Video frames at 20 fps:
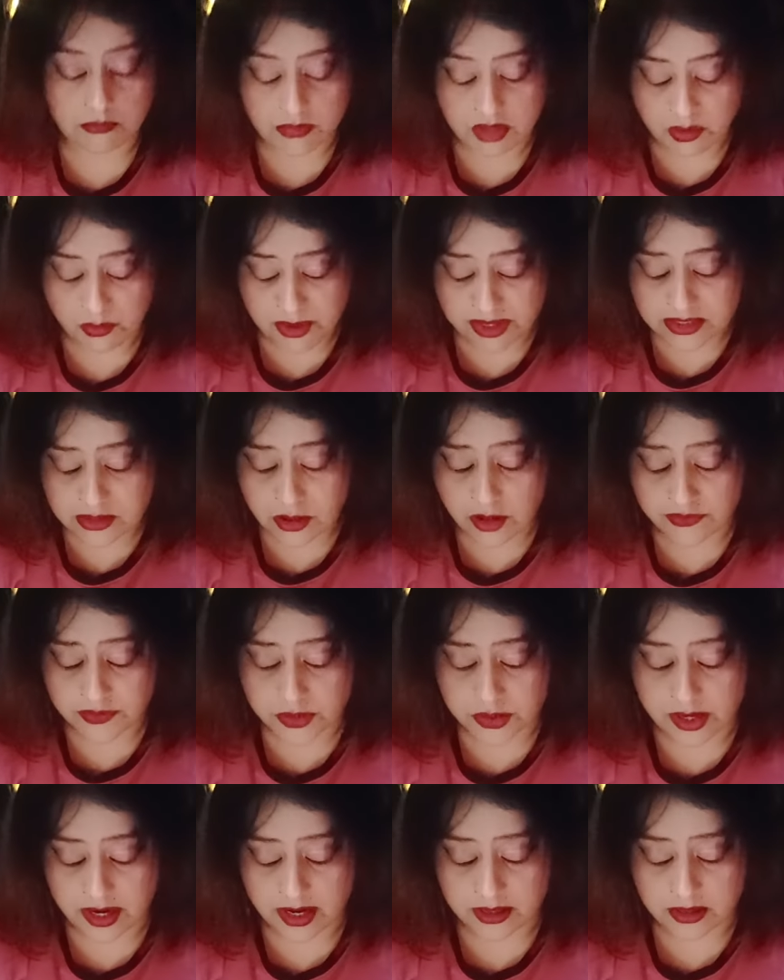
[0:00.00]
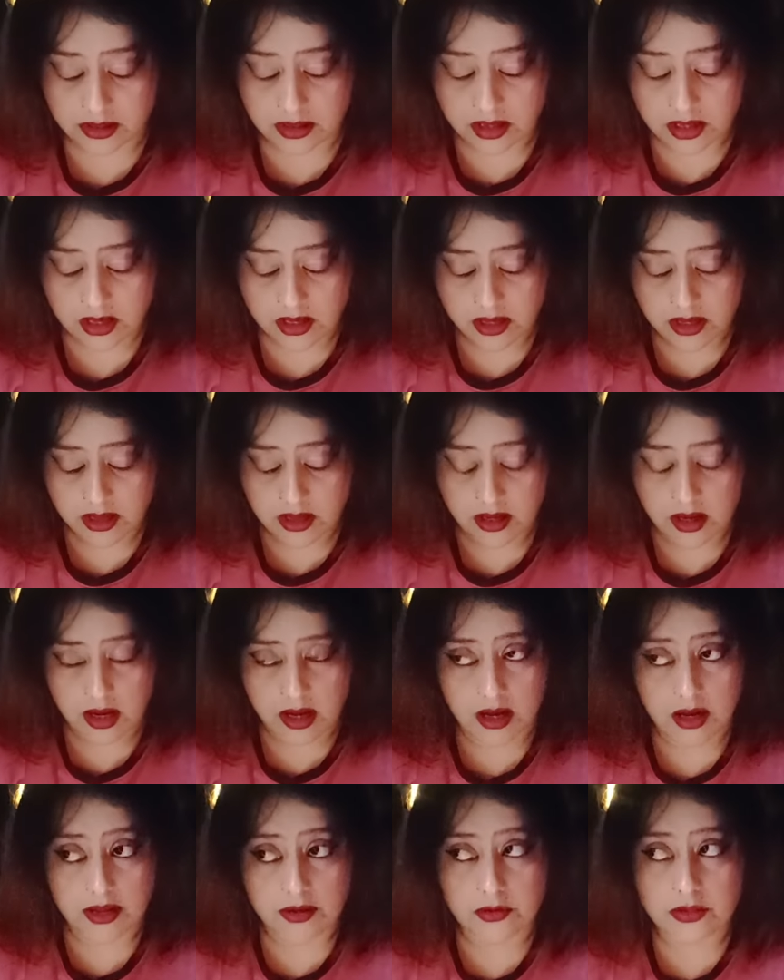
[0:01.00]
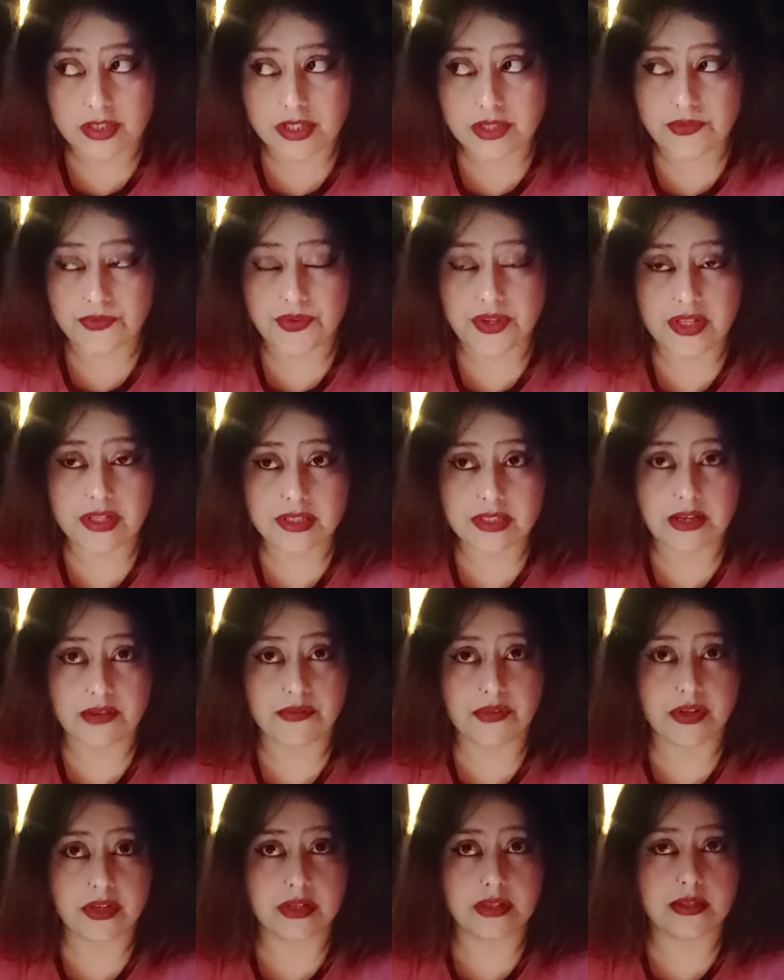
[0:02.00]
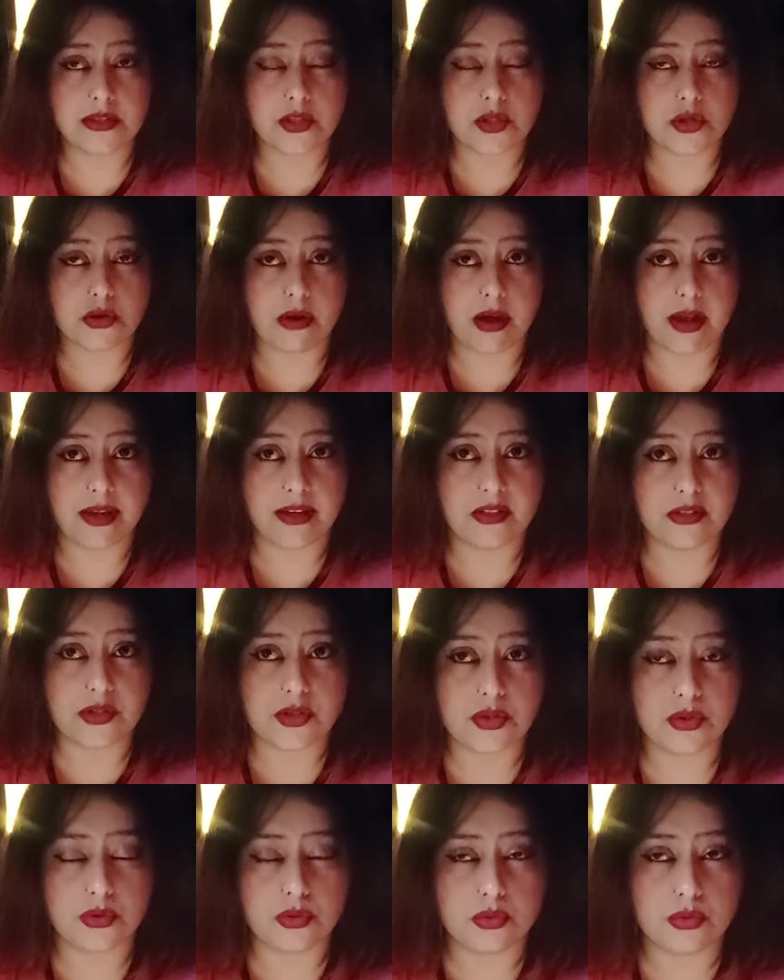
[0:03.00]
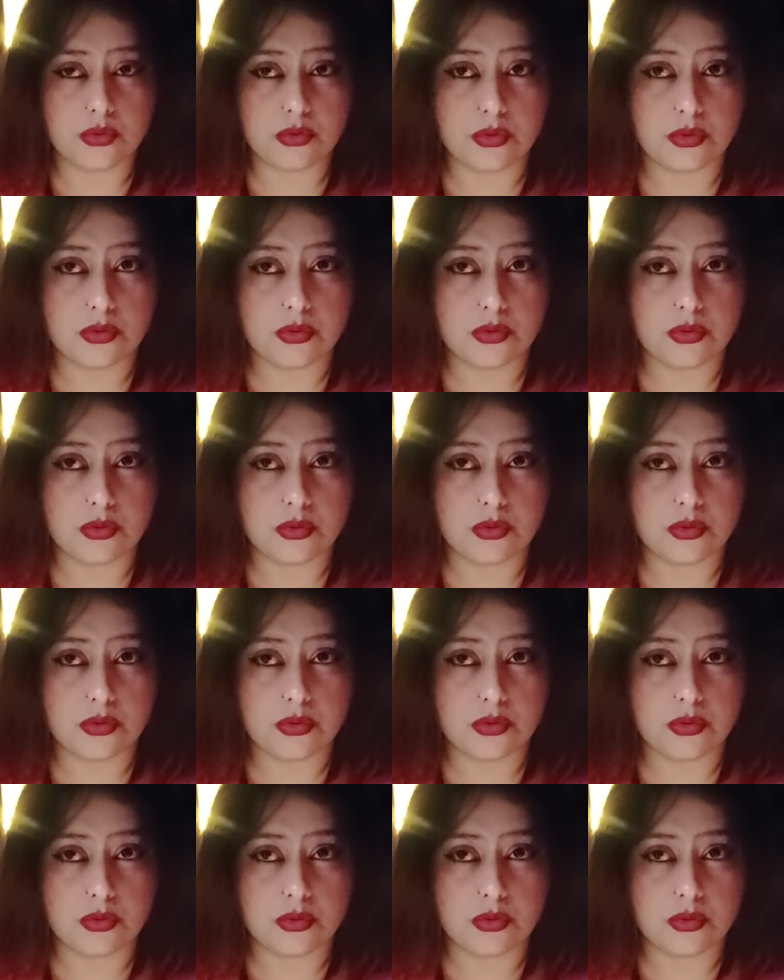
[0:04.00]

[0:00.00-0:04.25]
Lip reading: went off track. I also feel someone is trying to